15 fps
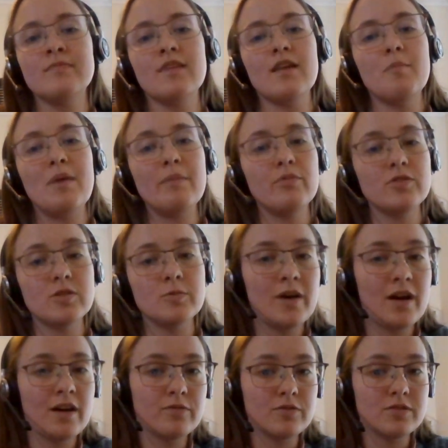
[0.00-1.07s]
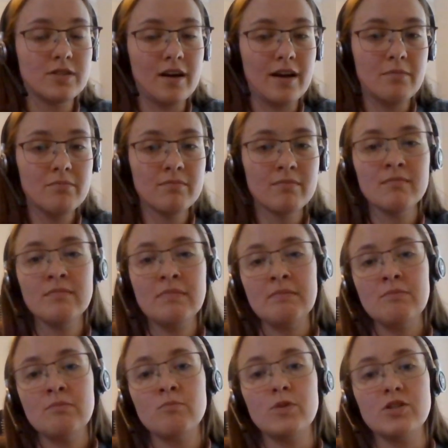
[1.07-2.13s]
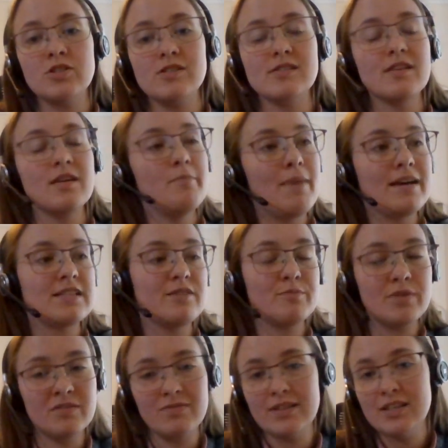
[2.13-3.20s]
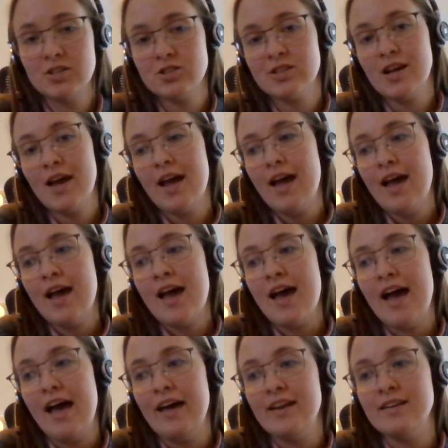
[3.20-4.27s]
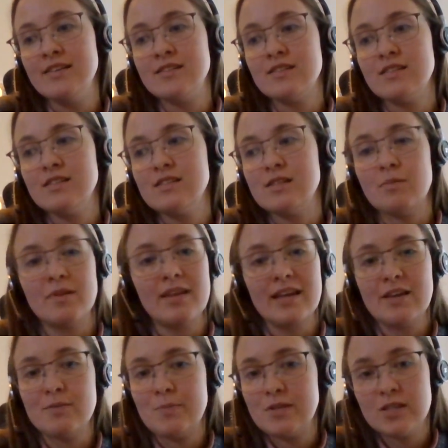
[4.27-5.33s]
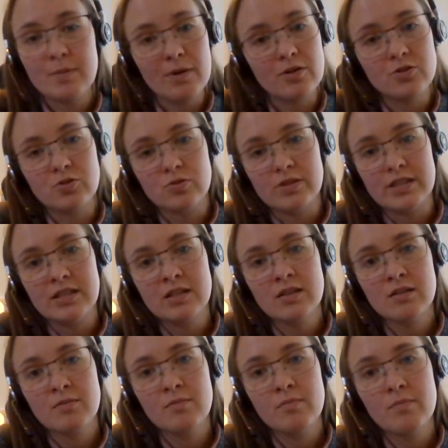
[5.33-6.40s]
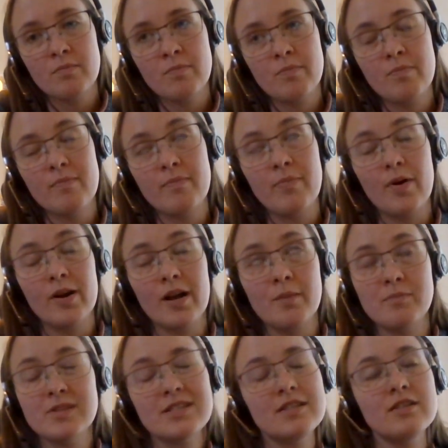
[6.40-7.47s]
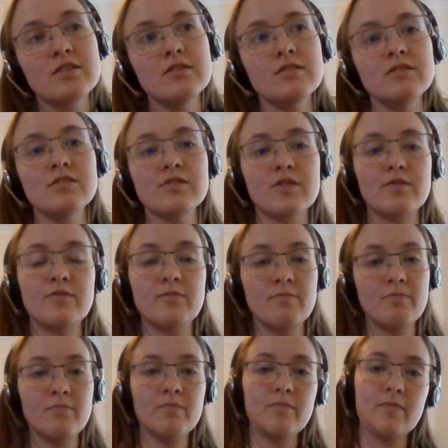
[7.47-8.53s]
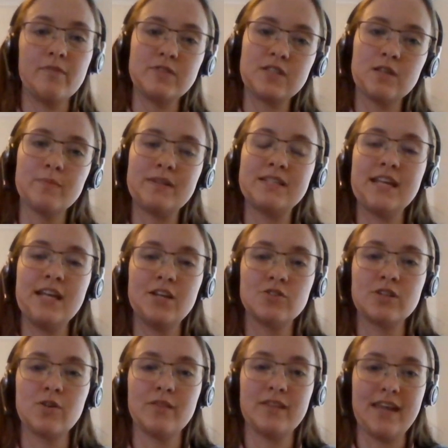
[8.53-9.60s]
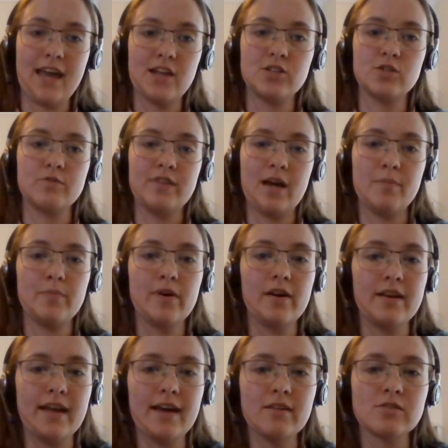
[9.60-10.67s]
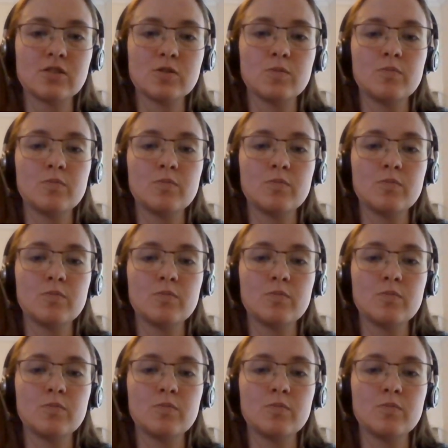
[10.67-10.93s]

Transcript: I'm able to work full time, which is a massive privilege and something that gives me so much joy. But I'm still sort of I've still been teetering on the edge of that burnout.